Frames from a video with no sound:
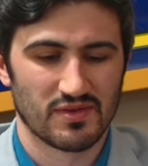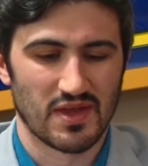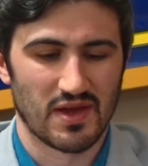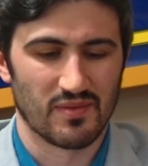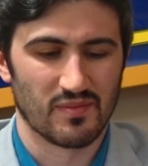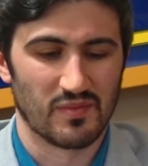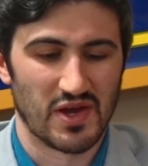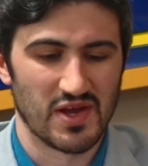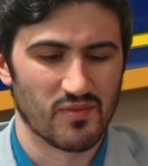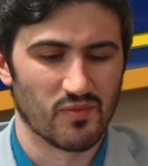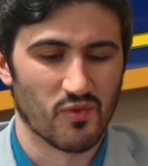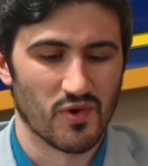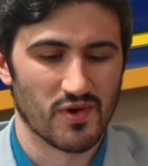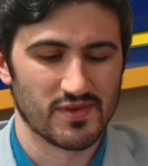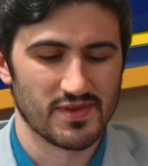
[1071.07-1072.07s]
that might
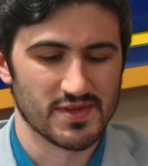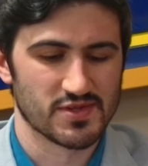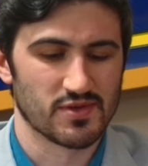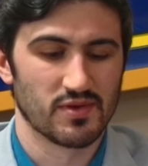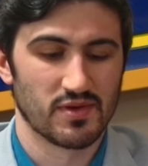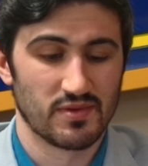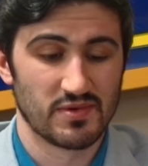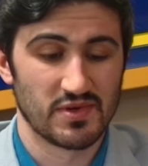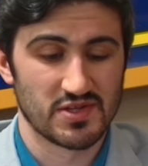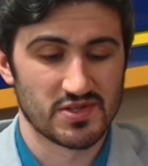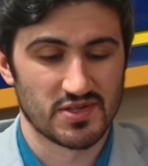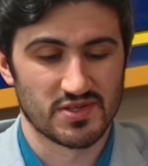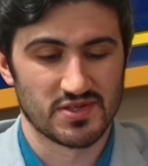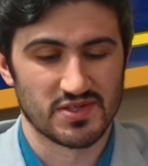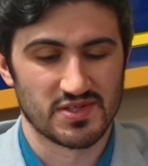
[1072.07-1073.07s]
warrant this. So
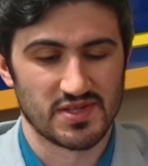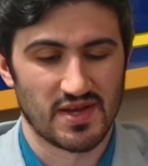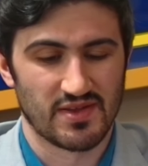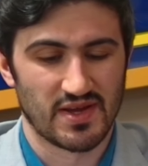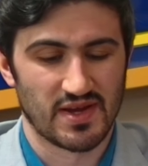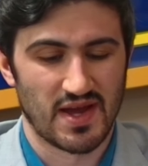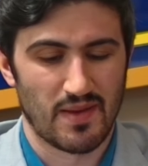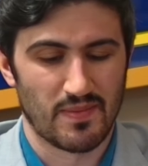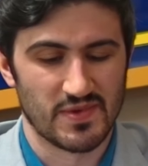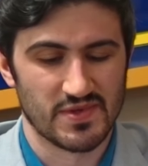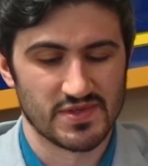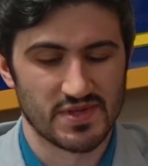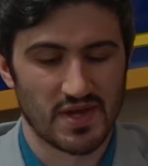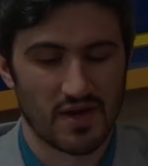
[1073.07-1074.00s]
interesting to see how that happens.